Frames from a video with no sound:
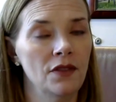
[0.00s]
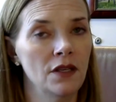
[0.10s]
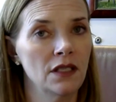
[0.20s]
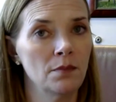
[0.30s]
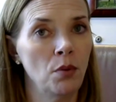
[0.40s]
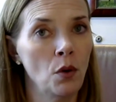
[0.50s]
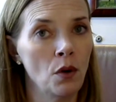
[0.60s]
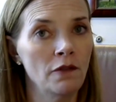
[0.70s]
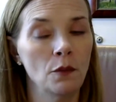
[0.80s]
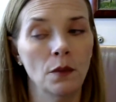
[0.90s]
the
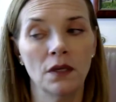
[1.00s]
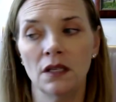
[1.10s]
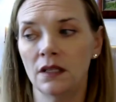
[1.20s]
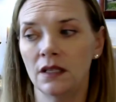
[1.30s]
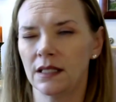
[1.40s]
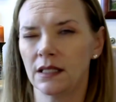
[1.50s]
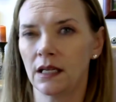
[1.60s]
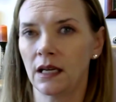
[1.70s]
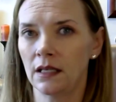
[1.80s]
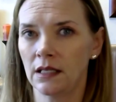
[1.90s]
pour over will
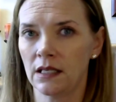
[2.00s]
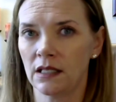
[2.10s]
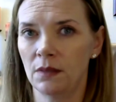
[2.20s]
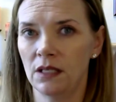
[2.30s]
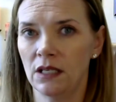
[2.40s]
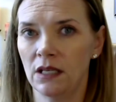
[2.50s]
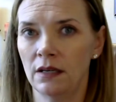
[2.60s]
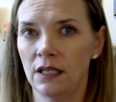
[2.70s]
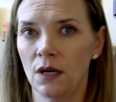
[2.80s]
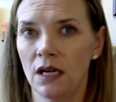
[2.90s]
instead of the
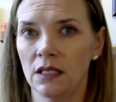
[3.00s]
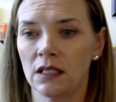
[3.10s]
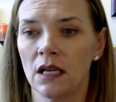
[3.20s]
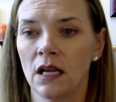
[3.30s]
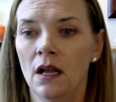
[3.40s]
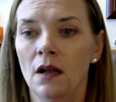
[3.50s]
testamentary trust